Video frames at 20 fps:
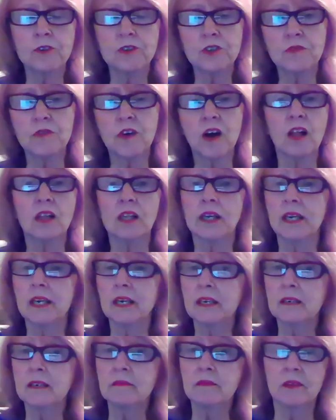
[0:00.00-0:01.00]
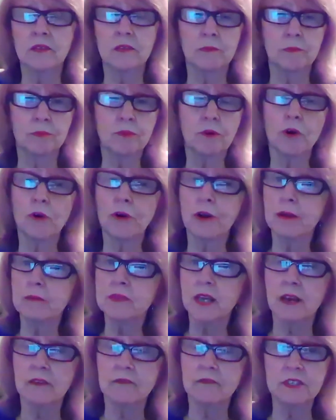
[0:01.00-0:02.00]
first of all, again,
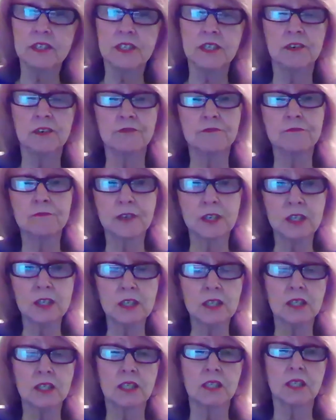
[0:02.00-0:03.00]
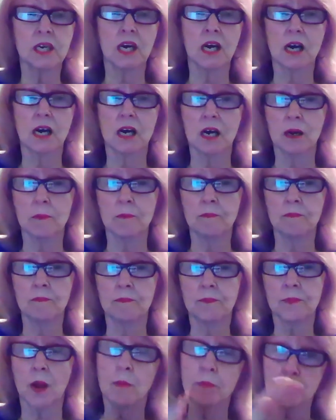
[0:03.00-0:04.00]
programs have different
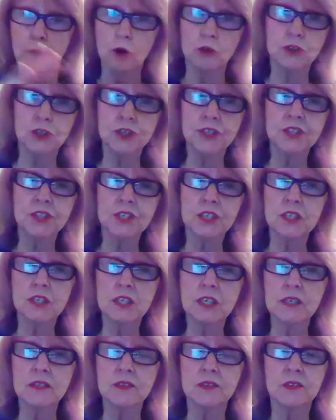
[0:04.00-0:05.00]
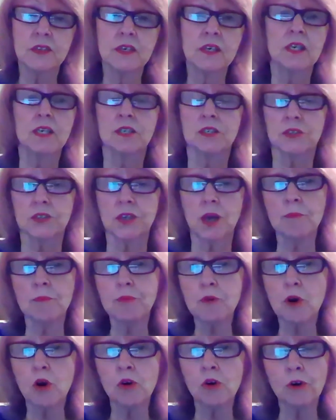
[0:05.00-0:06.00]
approaches to this.
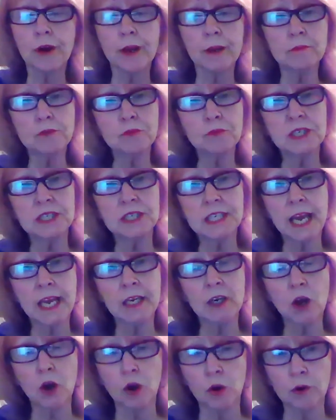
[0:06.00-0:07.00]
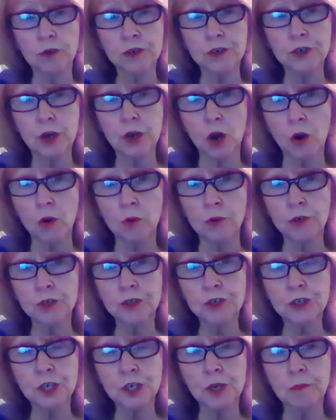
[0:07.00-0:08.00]
Some programs retain
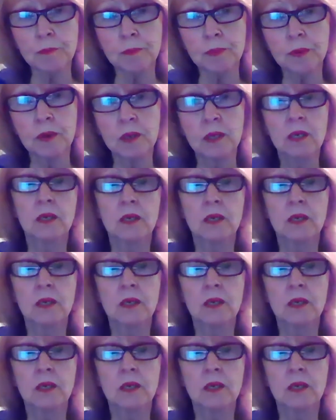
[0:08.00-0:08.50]
ownership,